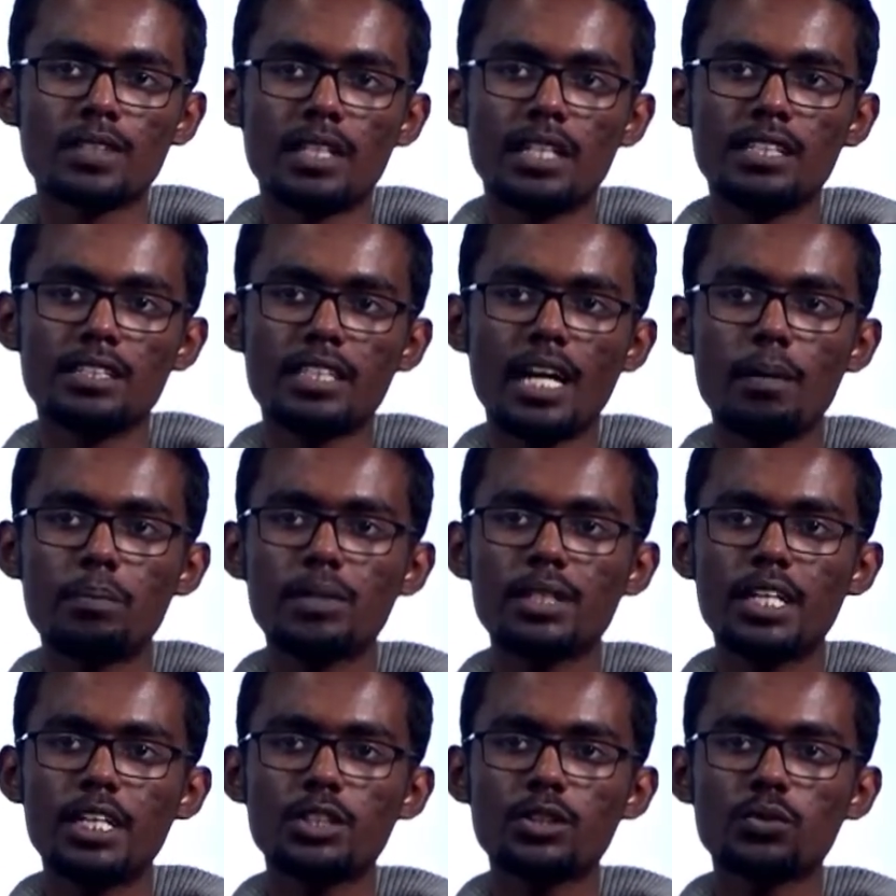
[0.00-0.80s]
In the
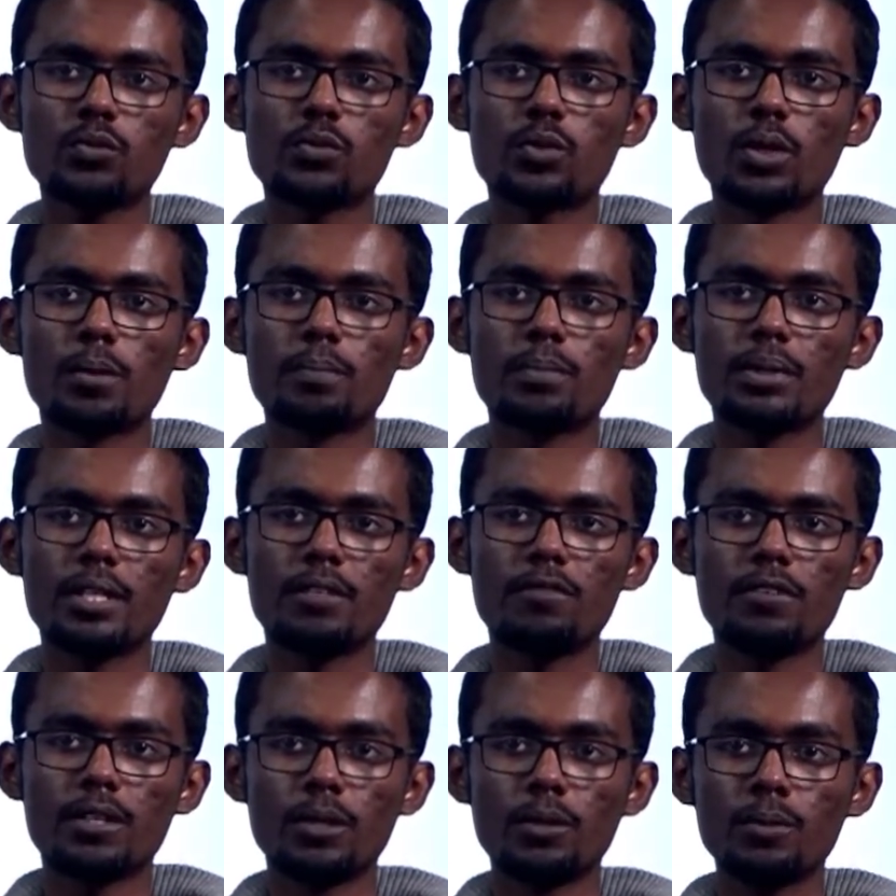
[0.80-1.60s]
Application Form
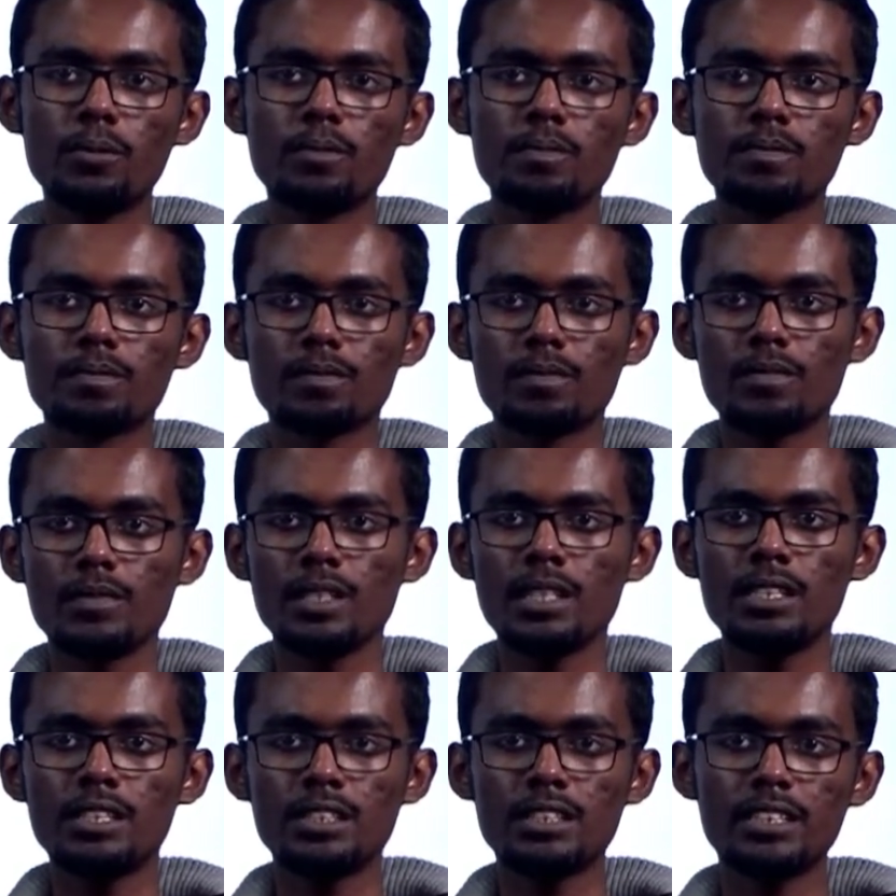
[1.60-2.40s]
Preview
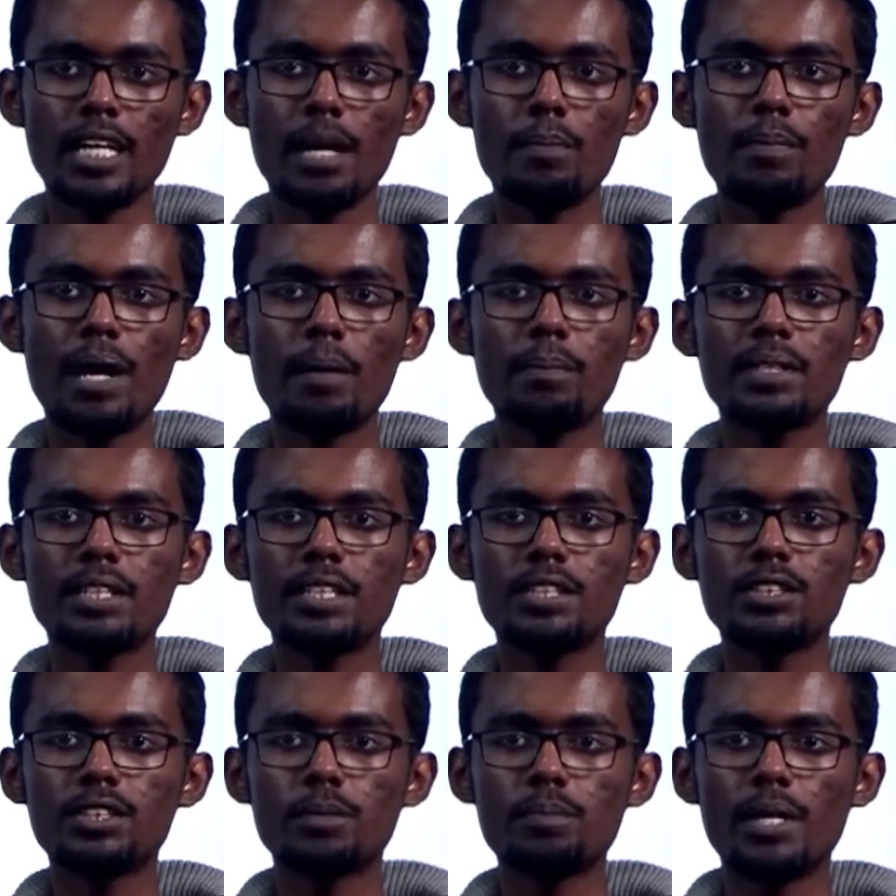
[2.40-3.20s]
step,
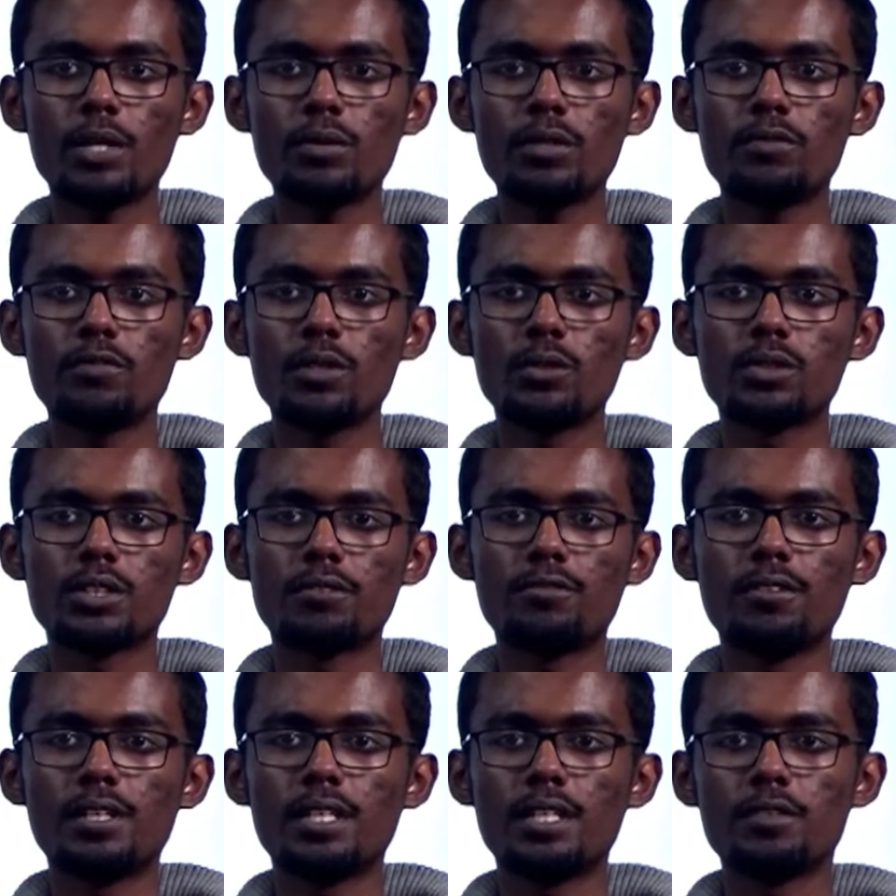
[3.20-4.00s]
applicants may review
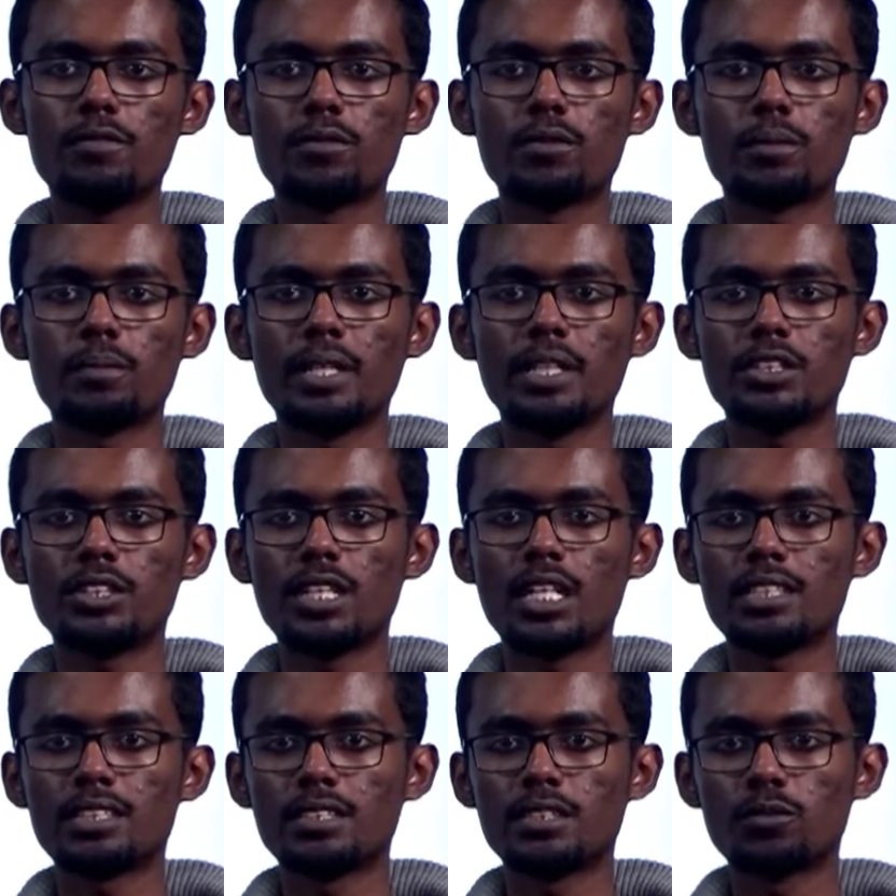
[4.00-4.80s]
the field information
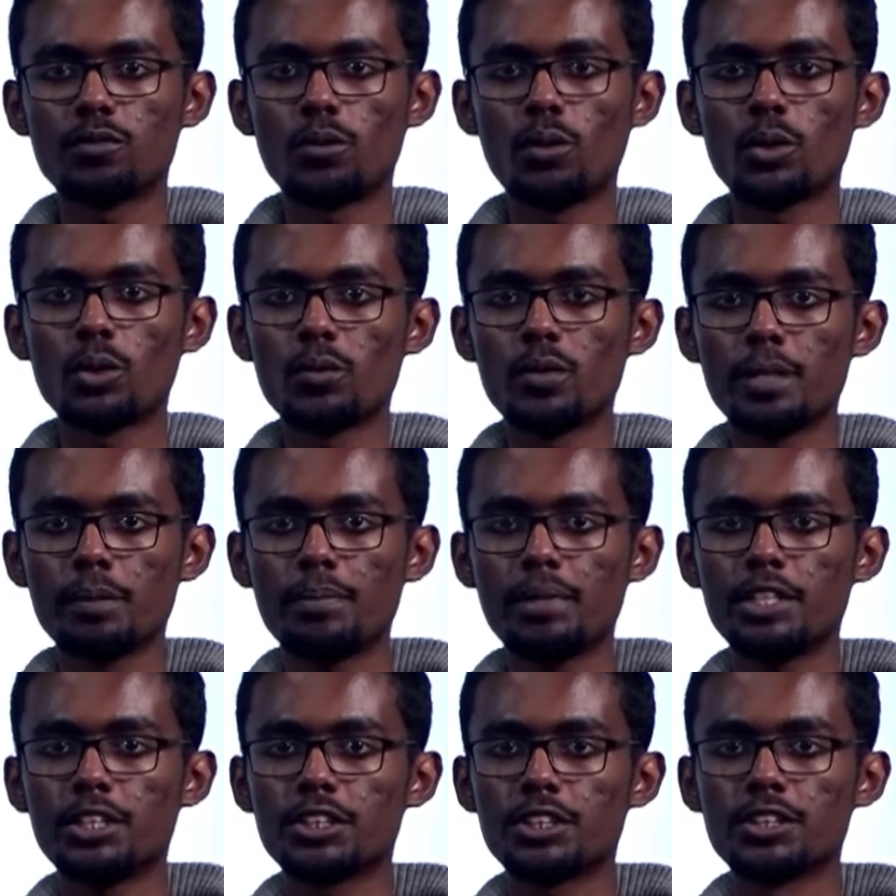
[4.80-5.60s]
as in the following
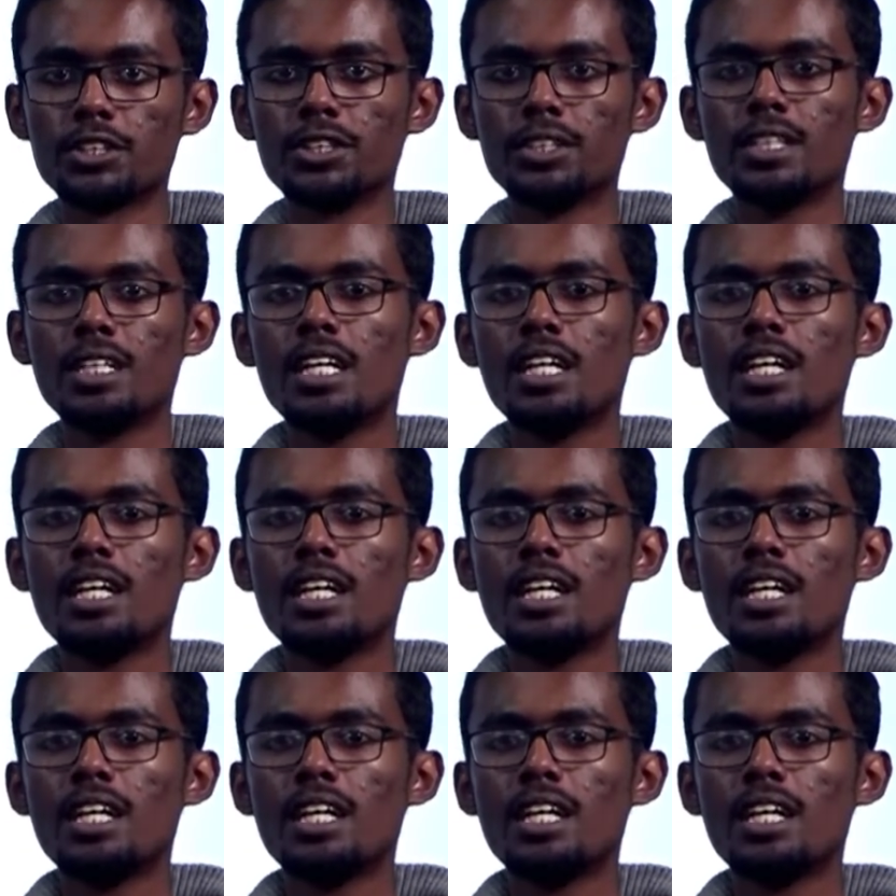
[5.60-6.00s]
picture.